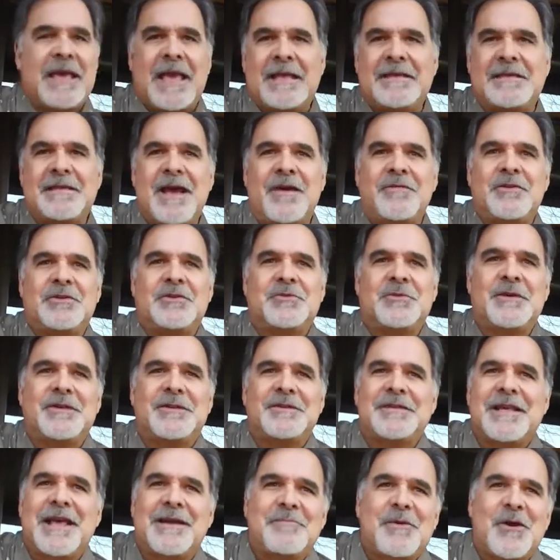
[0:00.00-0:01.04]
head down the
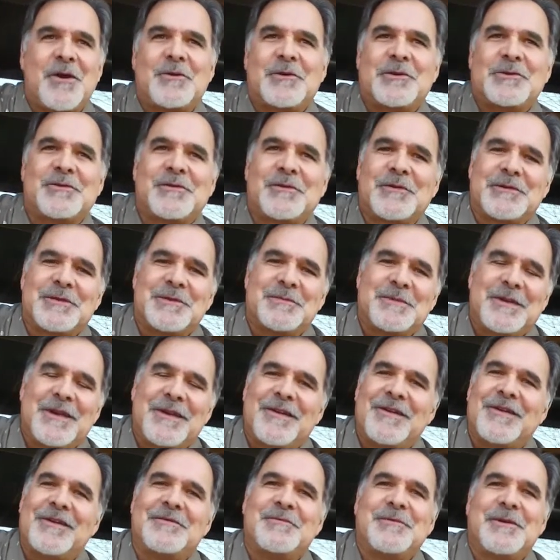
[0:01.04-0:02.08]
street to San Marcos for some
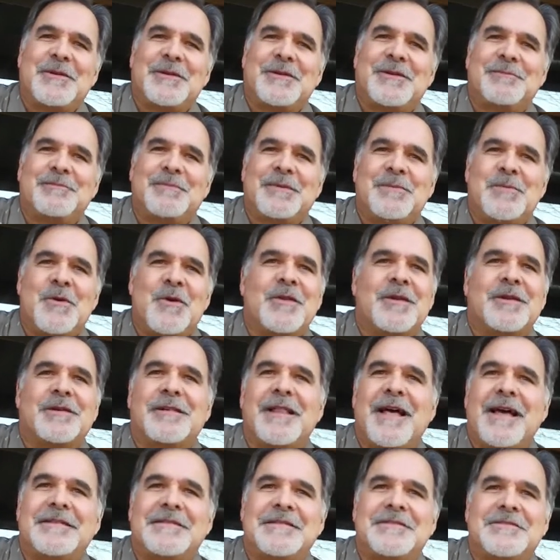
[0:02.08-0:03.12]
dinner and we'd be more than
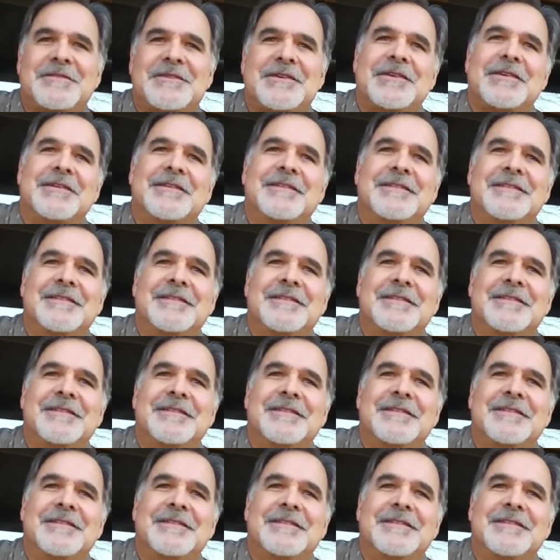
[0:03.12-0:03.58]
glad to see you.